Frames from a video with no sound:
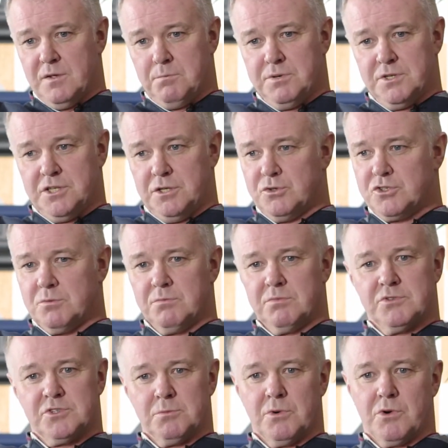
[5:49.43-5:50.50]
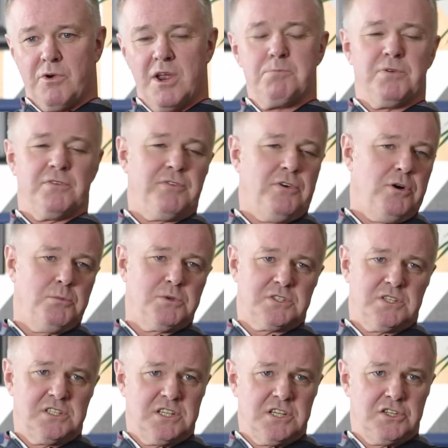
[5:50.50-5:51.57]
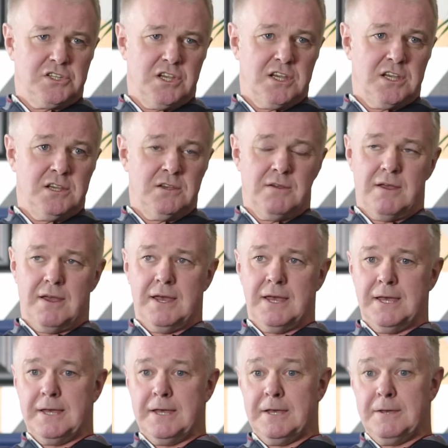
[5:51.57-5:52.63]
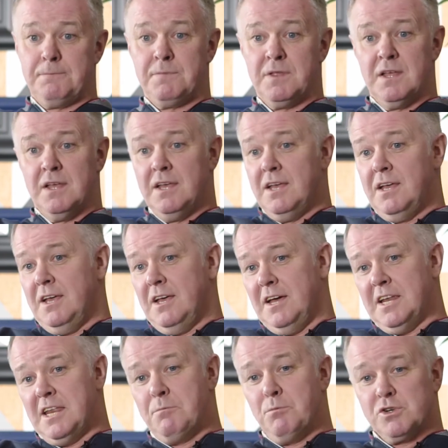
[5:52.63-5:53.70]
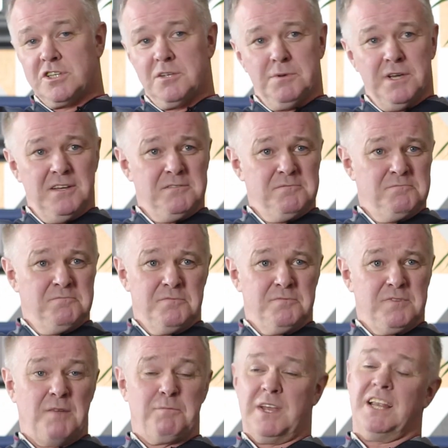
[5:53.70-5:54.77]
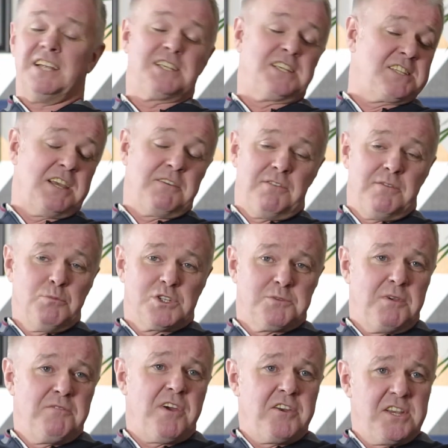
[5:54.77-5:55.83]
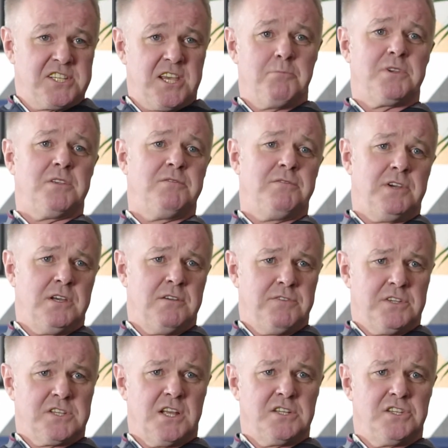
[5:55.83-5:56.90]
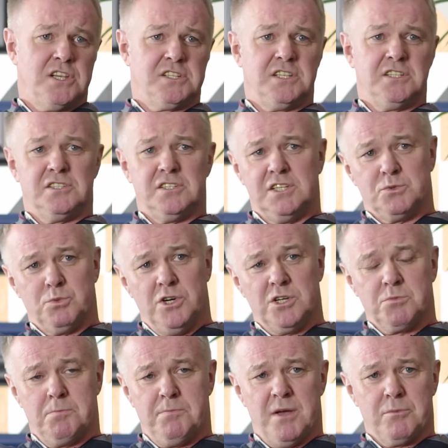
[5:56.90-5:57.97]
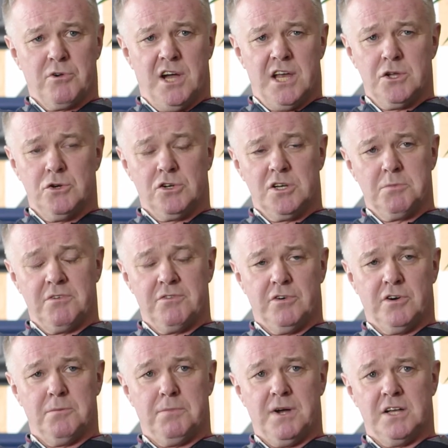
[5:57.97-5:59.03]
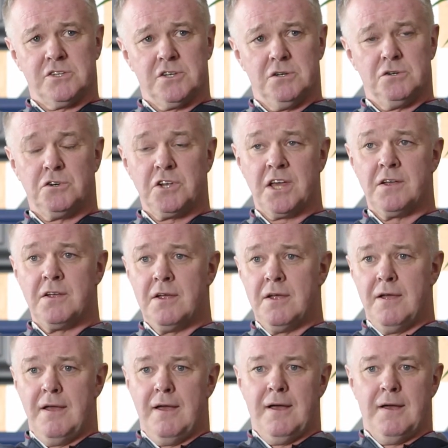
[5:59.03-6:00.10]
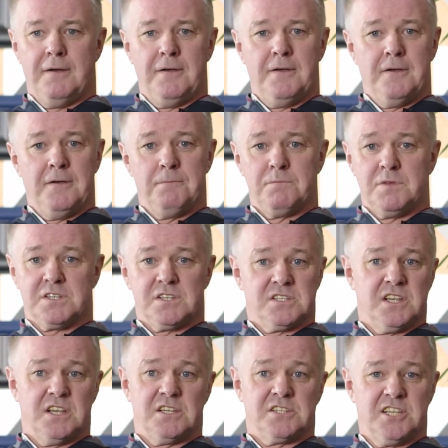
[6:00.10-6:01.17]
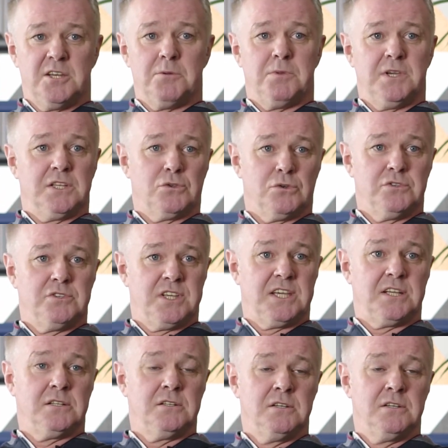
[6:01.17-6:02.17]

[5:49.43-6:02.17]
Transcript: produced some great performances this year. And it must have been, as I say, it must have been very tempting for Sanchez. He's worked with Pep Guardiola before at Barcelona. As I said, it seemed to be a done deal.